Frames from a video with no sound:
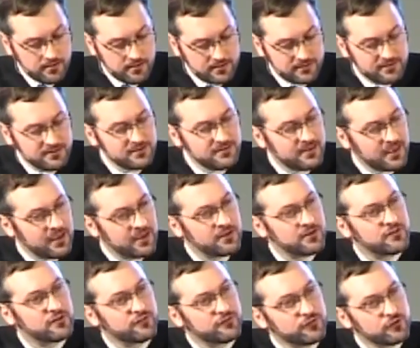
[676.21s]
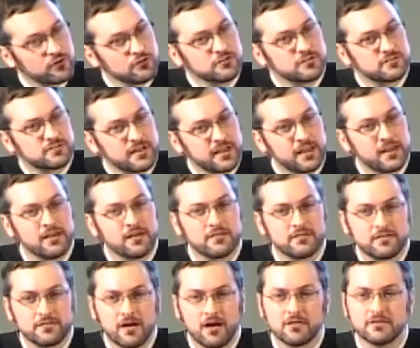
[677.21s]
and he gained first
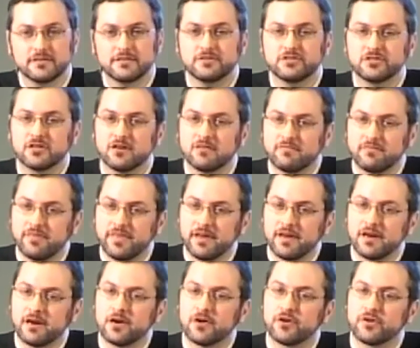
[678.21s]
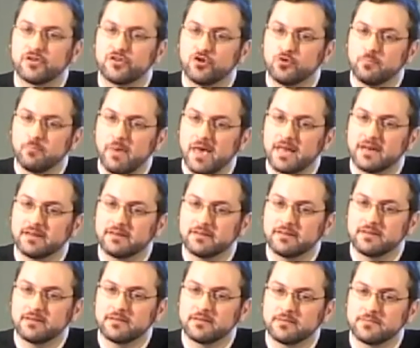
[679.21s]
hand knowledge of their humanity.